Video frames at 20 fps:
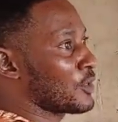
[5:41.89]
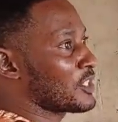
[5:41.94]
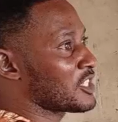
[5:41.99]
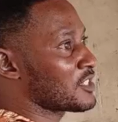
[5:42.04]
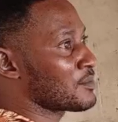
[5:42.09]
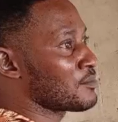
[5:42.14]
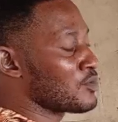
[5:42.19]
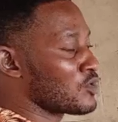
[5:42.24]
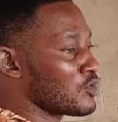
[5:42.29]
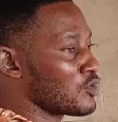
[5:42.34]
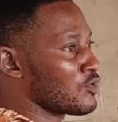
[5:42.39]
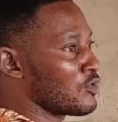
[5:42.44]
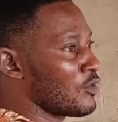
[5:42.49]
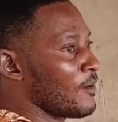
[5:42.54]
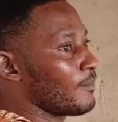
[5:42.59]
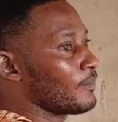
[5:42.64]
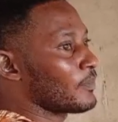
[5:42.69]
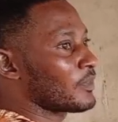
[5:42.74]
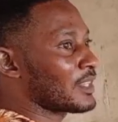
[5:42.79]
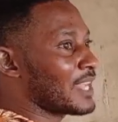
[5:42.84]
which is mu,
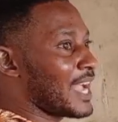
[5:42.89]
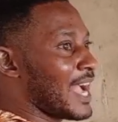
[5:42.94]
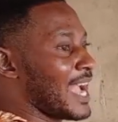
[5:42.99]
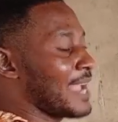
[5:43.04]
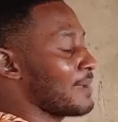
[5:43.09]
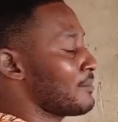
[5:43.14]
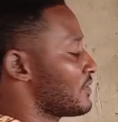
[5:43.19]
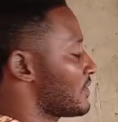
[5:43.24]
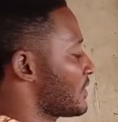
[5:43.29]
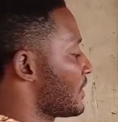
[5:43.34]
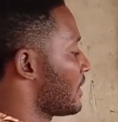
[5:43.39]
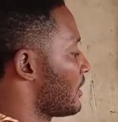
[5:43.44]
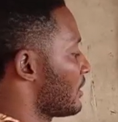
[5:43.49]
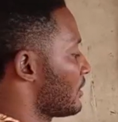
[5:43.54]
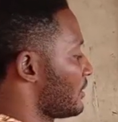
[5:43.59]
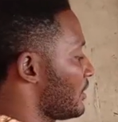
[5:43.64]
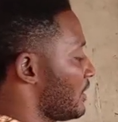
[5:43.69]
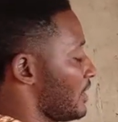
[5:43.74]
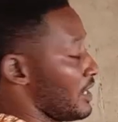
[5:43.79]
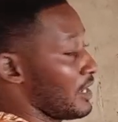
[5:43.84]
times
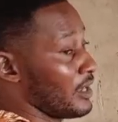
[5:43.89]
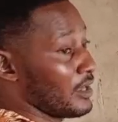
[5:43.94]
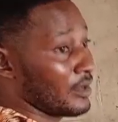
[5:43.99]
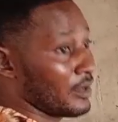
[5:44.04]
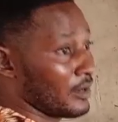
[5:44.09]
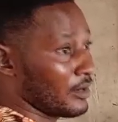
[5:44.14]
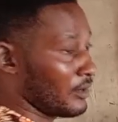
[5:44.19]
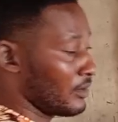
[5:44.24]
the